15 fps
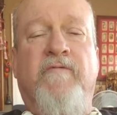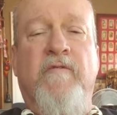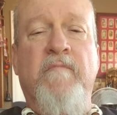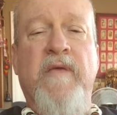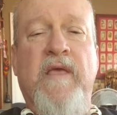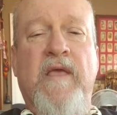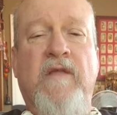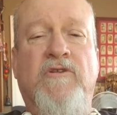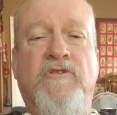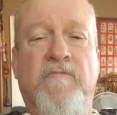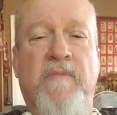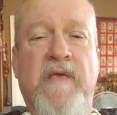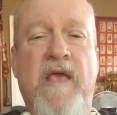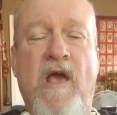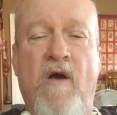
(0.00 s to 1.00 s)
for me to
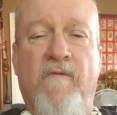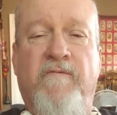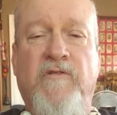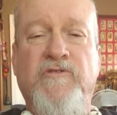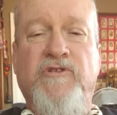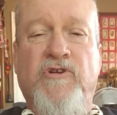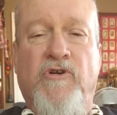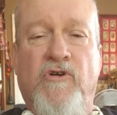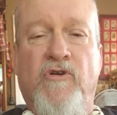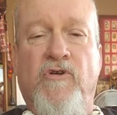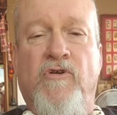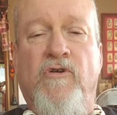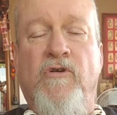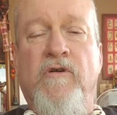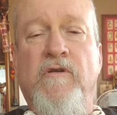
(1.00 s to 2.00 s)
be helpful to
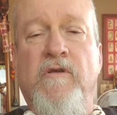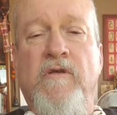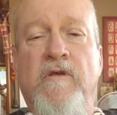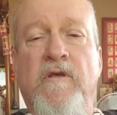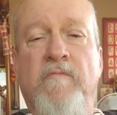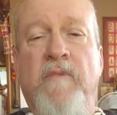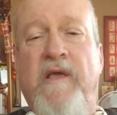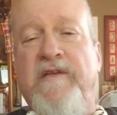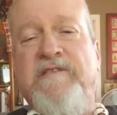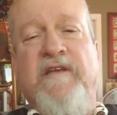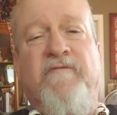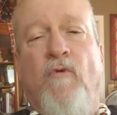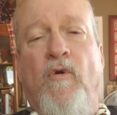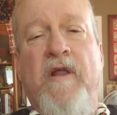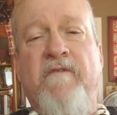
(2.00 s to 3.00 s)
her, because
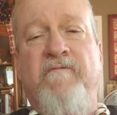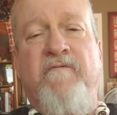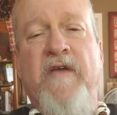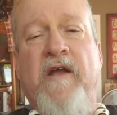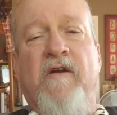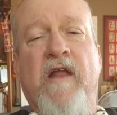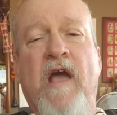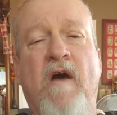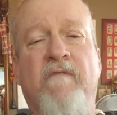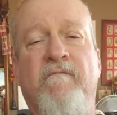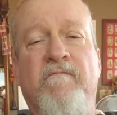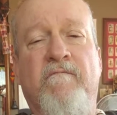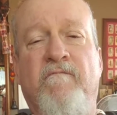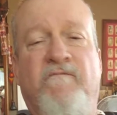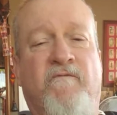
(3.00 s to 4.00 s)
I've already figured
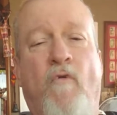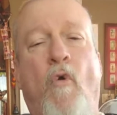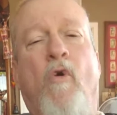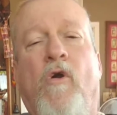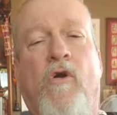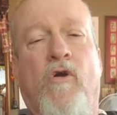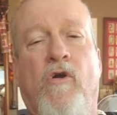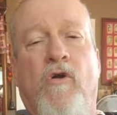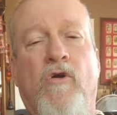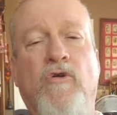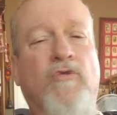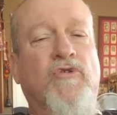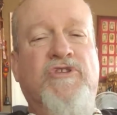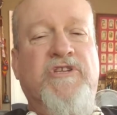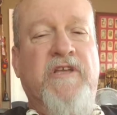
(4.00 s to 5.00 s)
out for her
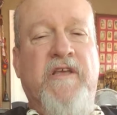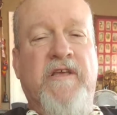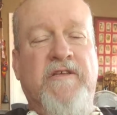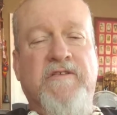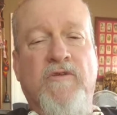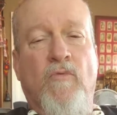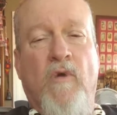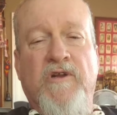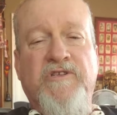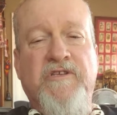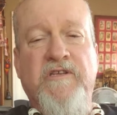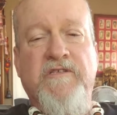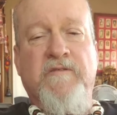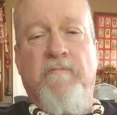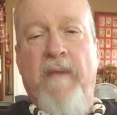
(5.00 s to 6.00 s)
who she is and what
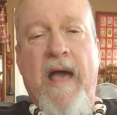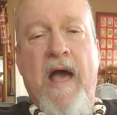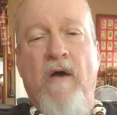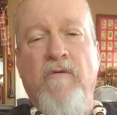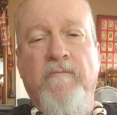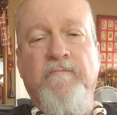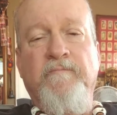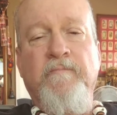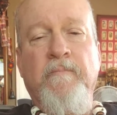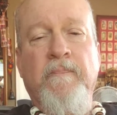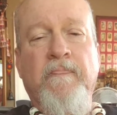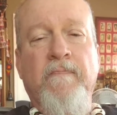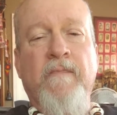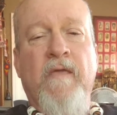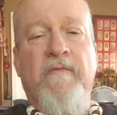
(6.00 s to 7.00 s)
she's about.
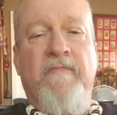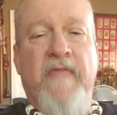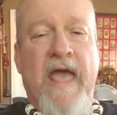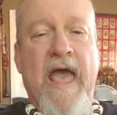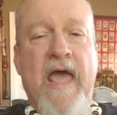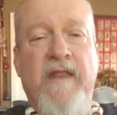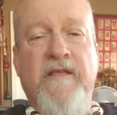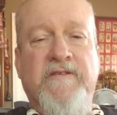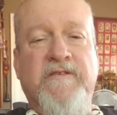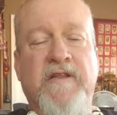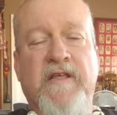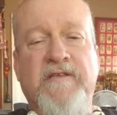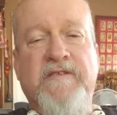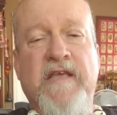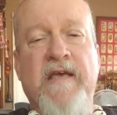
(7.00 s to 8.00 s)
That is
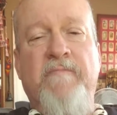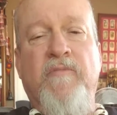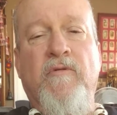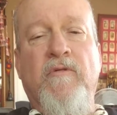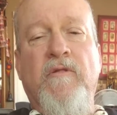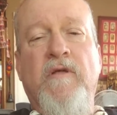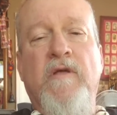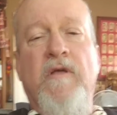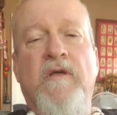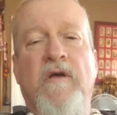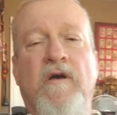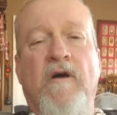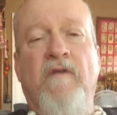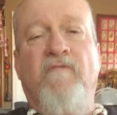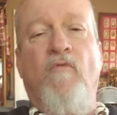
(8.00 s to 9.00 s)
an example
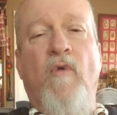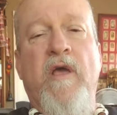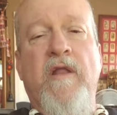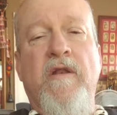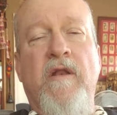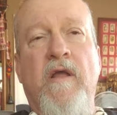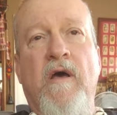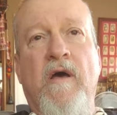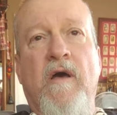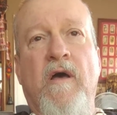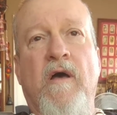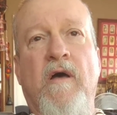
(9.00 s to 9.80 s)
of when